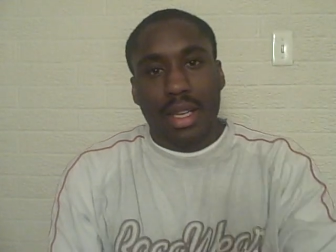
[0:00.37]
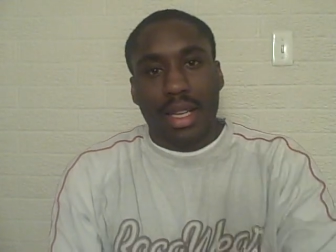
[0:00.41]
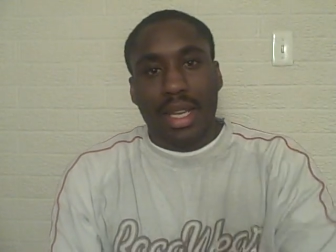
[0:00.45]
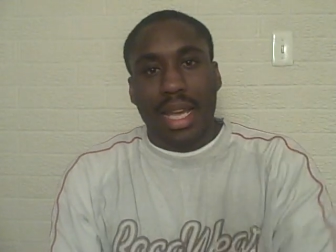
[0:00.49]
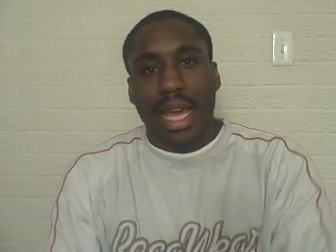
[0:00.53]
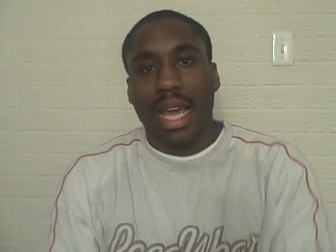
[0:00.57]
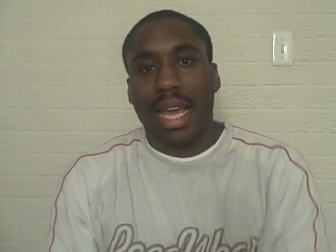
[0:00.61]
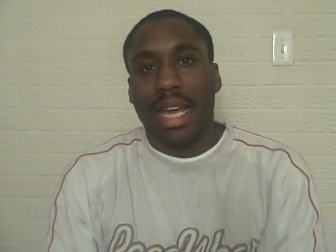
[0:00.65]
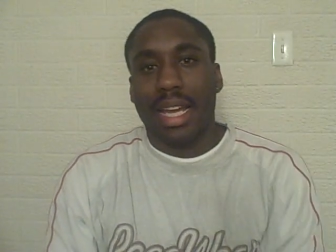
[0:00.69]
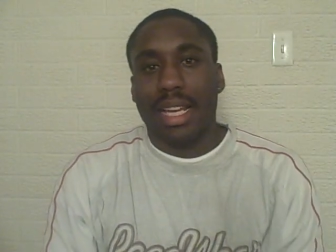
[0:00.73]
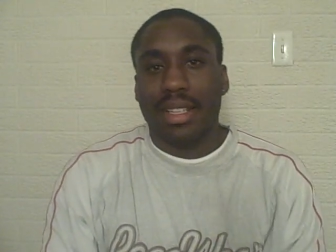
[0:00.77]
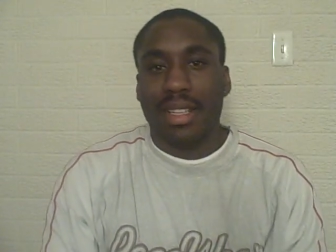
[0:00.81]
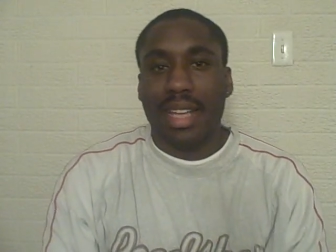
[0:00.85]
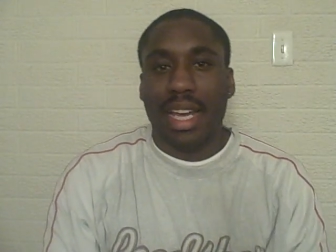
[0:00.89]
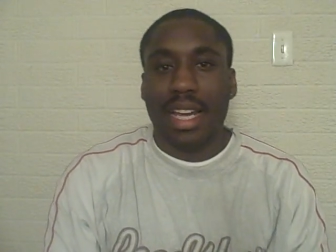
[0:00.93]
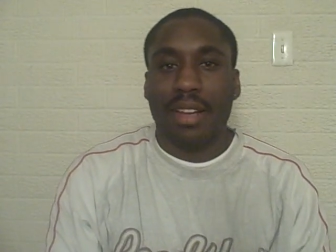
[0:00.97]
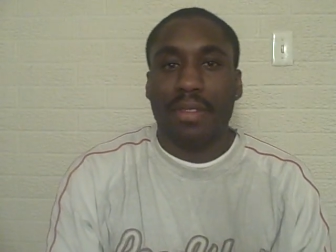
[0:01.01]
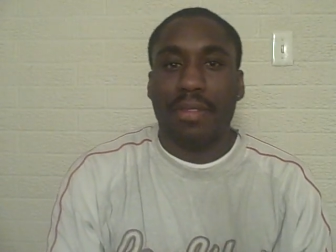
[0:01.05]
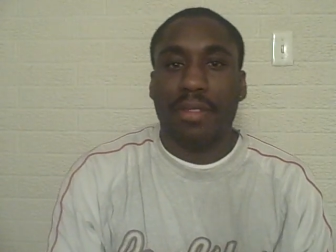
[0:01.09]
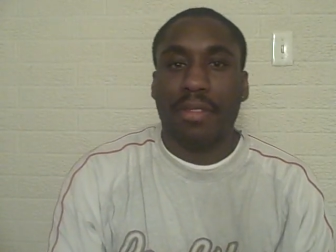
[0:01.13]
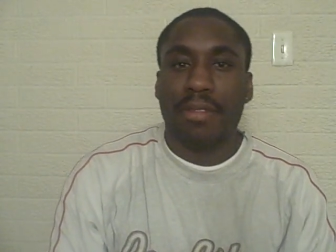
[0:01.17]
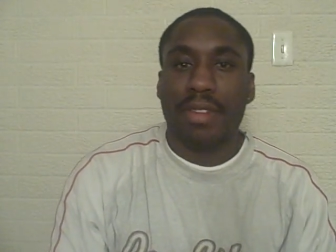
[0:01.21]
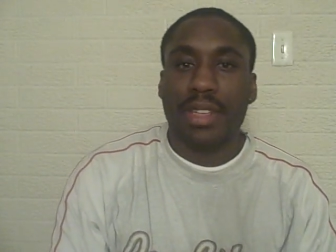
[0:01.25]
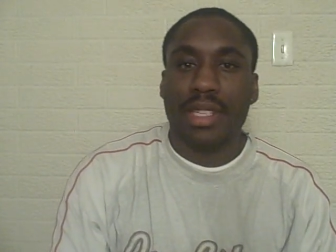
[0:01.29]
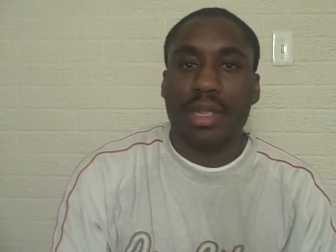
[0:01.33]
Hey, thank you
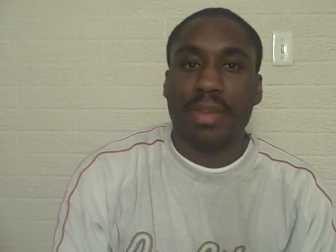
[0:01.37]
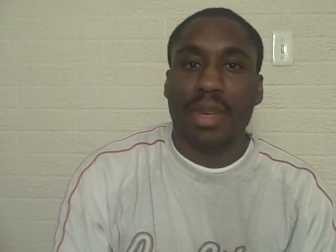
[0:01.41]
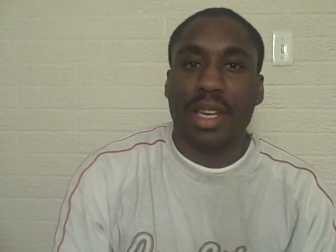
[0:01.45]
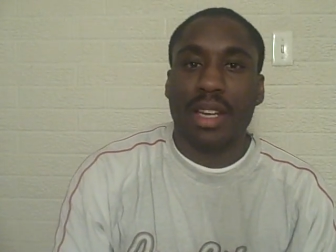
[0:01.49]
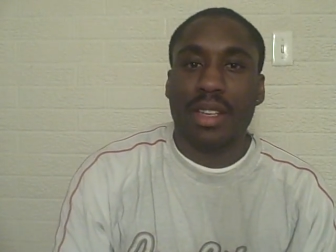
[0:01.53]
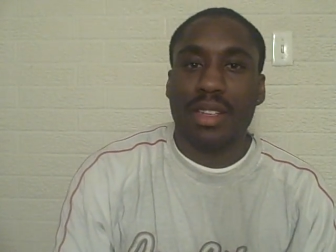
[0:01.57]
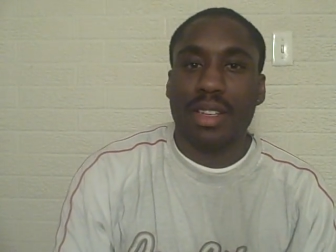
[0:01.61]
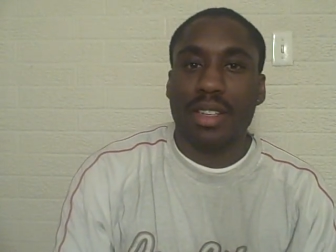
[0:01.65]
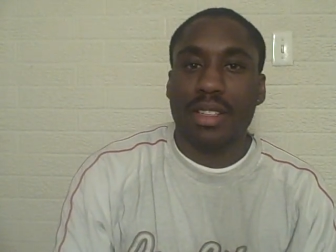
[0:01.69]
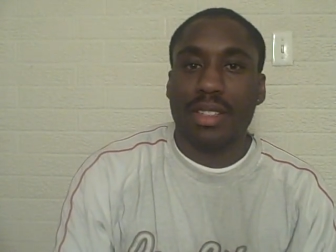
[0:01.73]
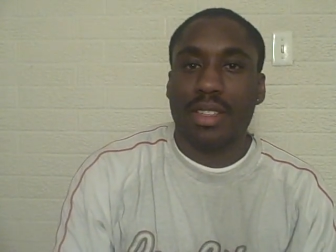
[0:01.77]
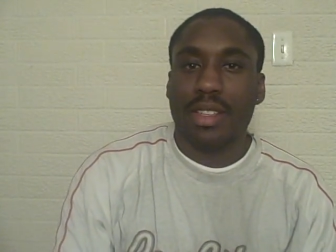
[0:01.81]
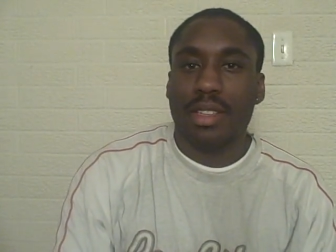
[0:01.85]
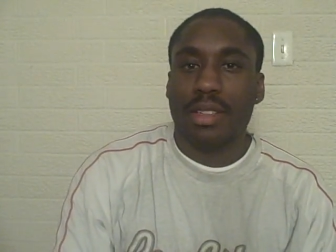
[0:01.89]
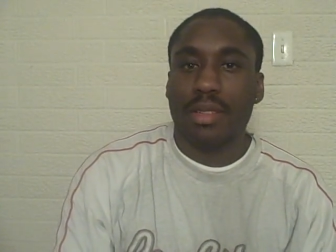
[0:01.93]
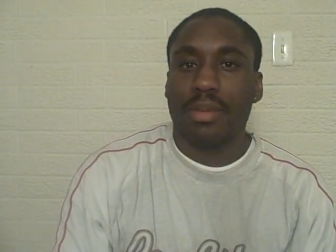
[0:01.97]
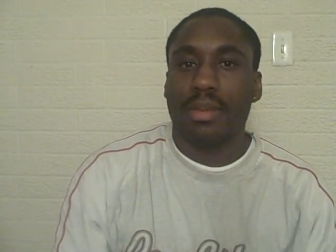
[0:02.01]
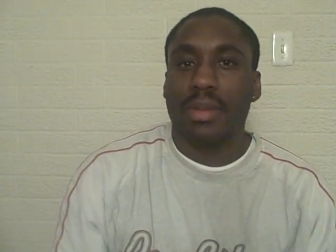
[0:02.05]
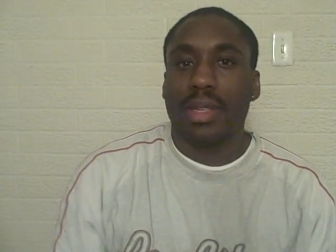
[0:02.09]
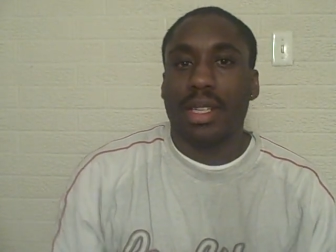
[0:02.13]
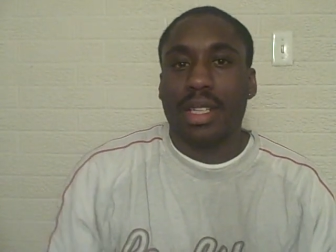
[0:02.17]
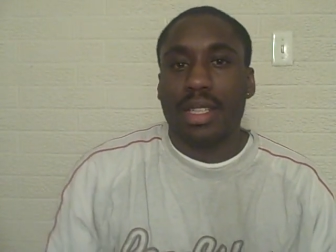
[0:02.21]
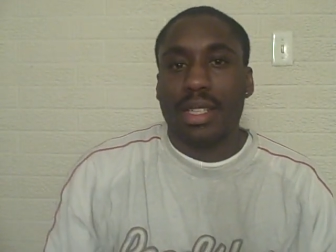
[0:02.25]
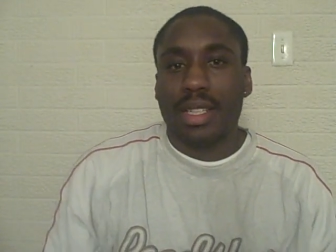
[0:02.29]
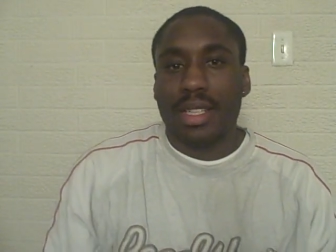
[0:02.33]
for visiting me on YouTube.
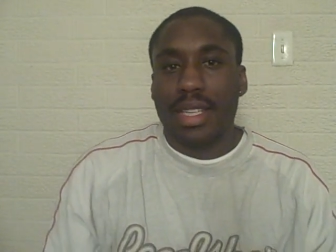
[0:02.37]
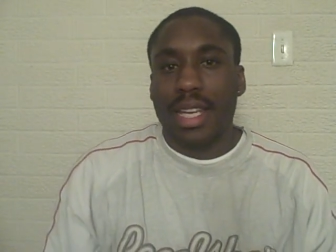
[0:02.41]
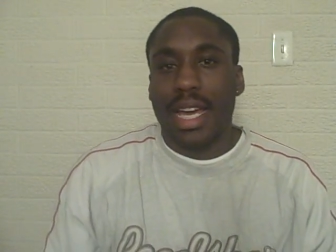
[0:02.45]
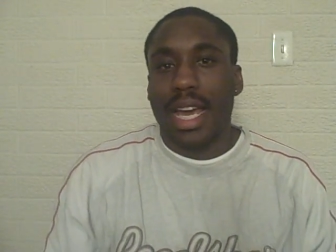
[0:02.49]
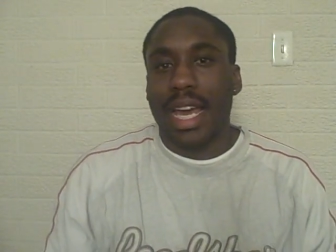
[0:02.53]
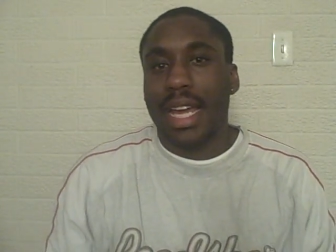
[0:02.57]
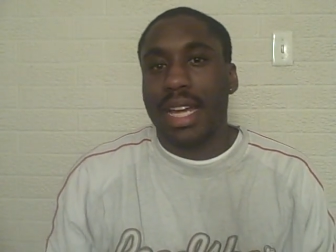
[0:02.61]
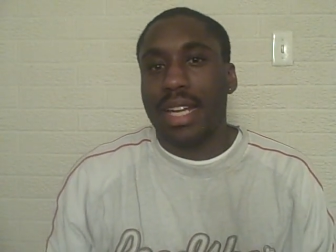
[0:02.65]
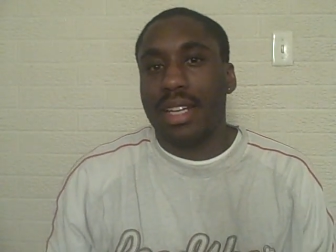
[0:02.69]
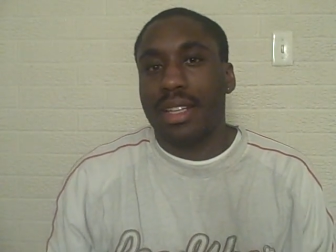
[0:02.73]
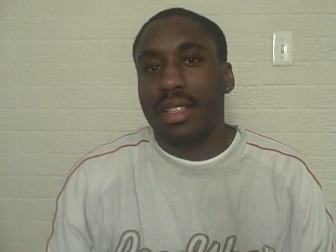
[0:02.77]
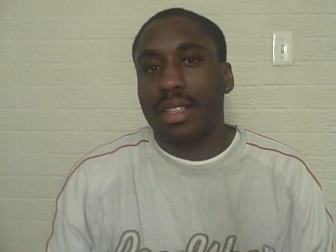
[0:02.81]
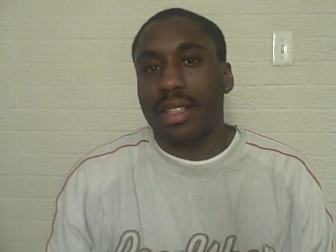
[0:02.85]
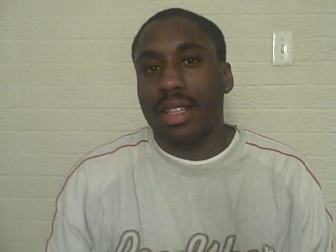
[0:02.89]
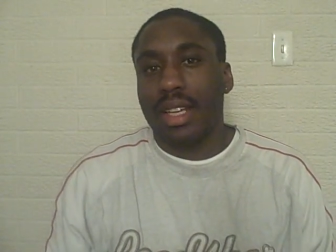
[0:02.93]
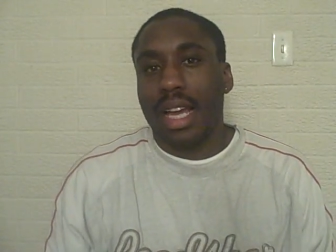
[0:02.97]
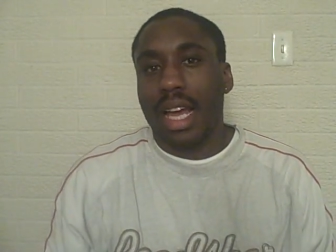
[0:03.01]
Today,